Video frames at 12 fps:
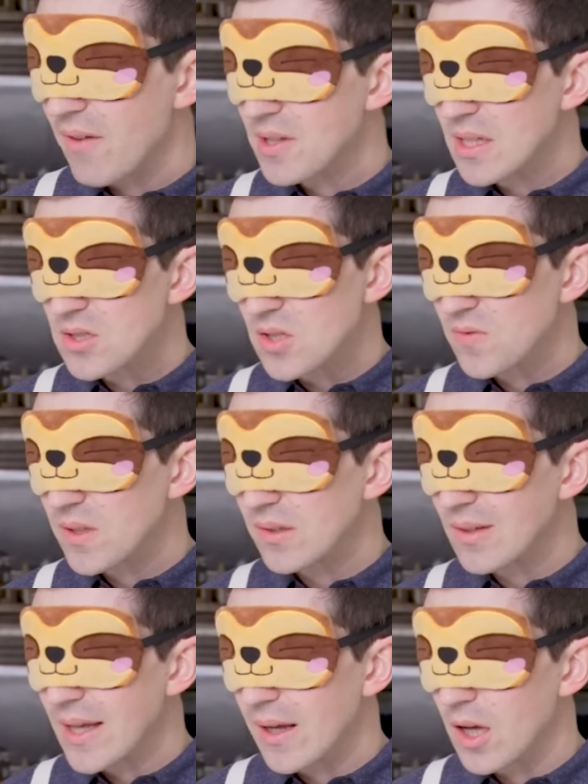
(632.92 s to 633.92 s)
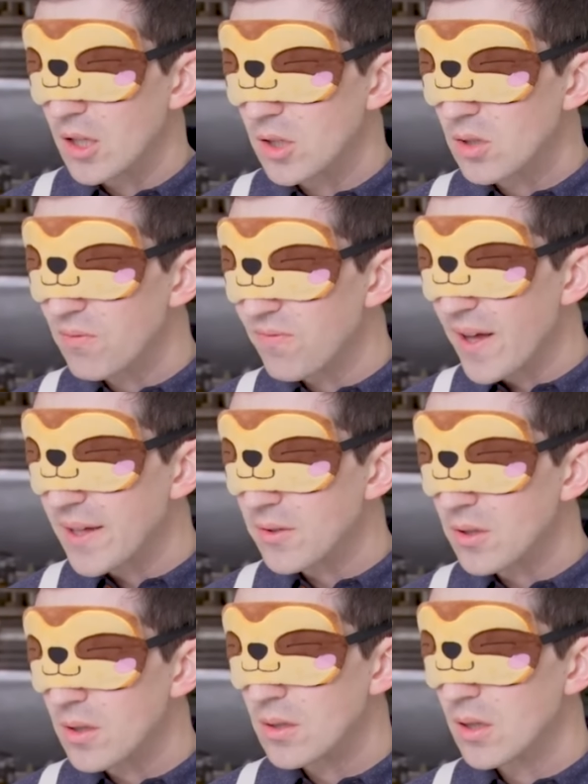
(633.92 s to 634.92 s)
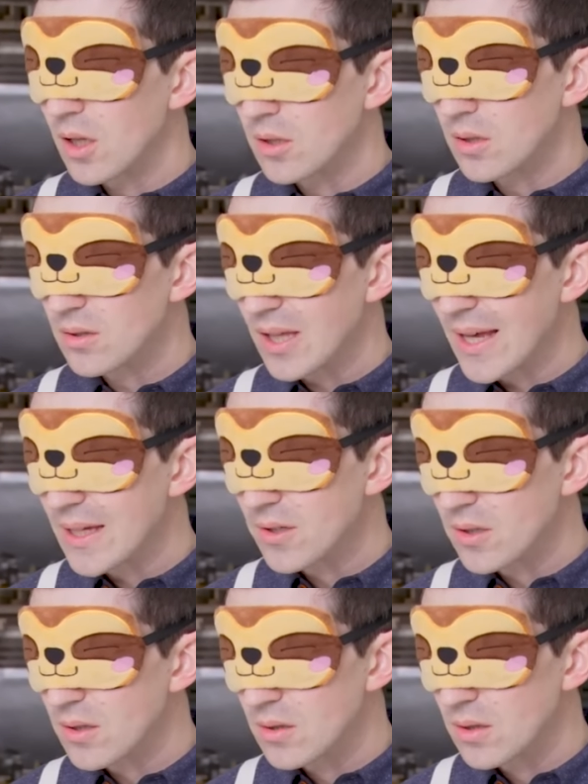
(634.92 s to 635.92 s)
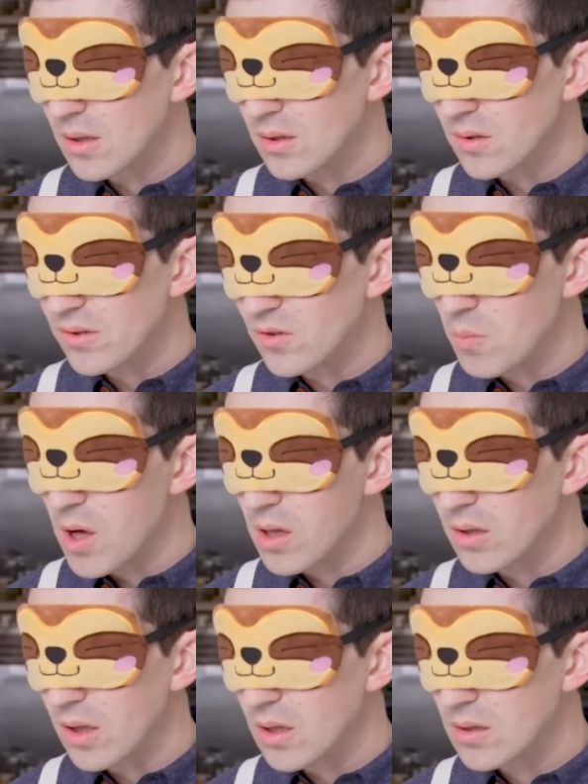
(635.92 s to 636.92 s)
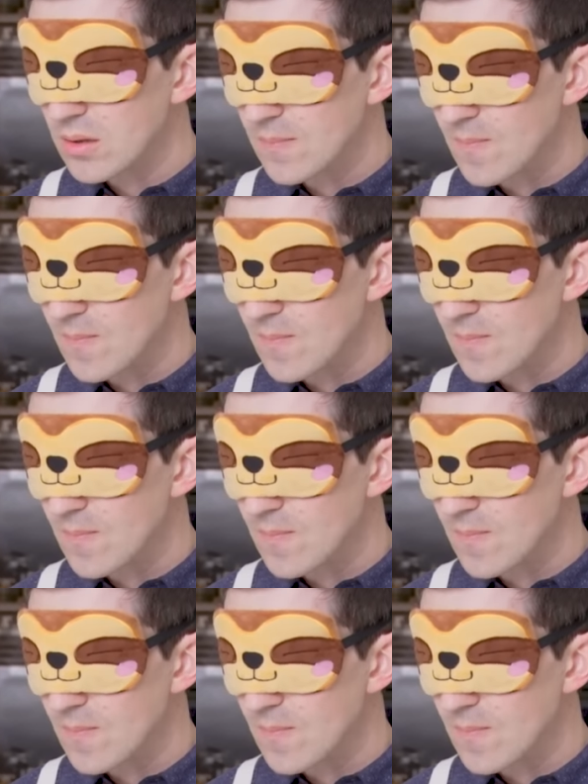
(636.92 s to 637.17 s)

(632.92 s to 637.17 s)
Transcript: everything just feels like a little finer, a little tighter, a little smaller.